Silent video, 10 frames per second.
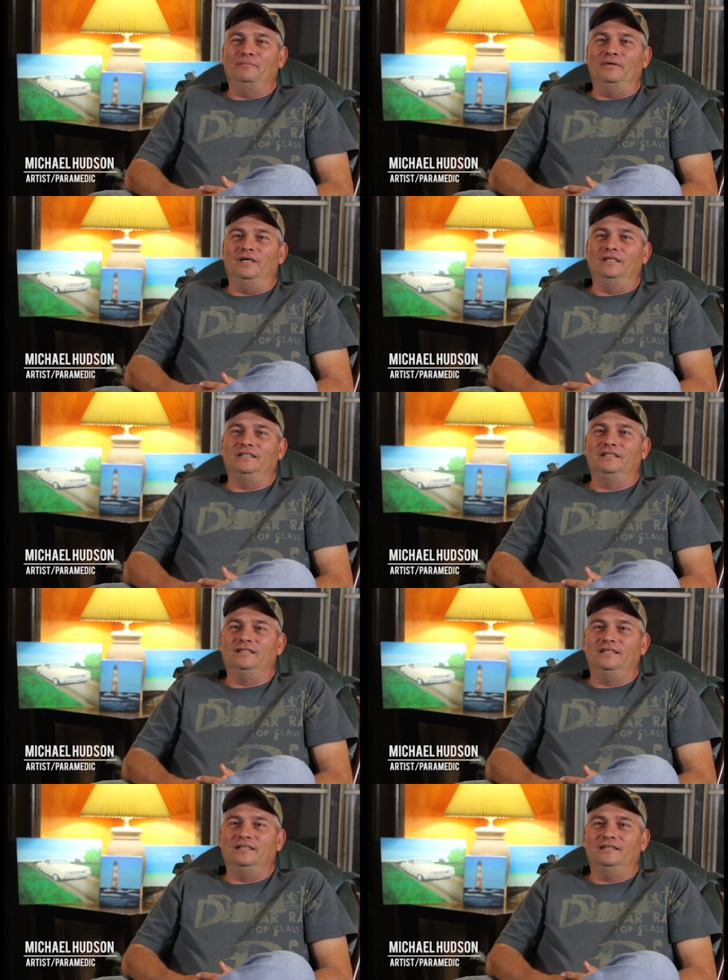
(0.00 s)
but
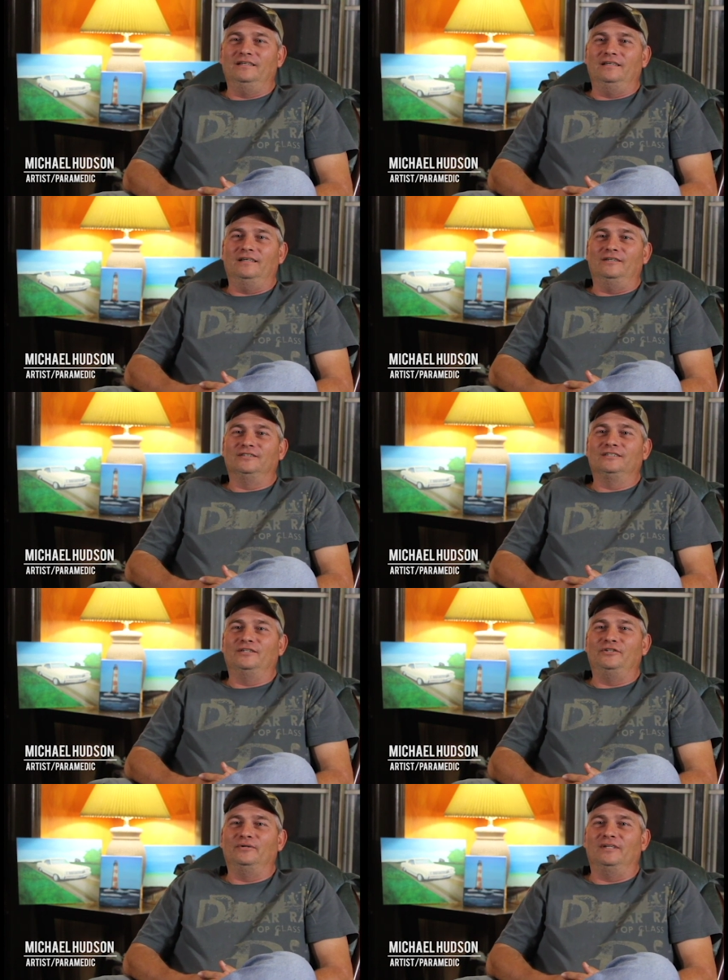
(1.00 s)
I
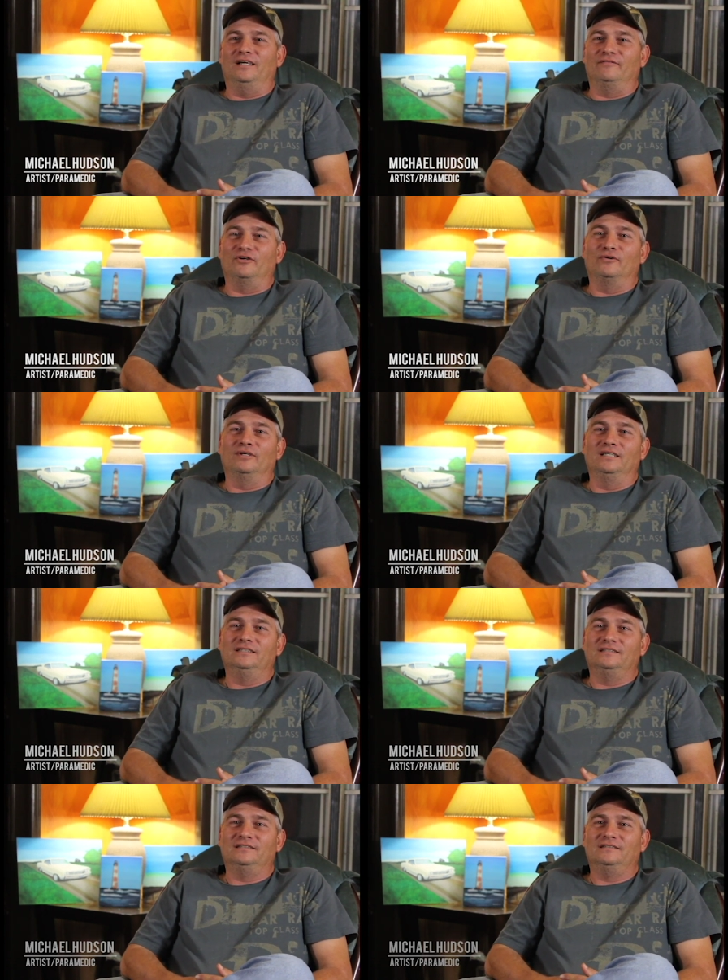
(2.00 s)
also do a lot of acrylics,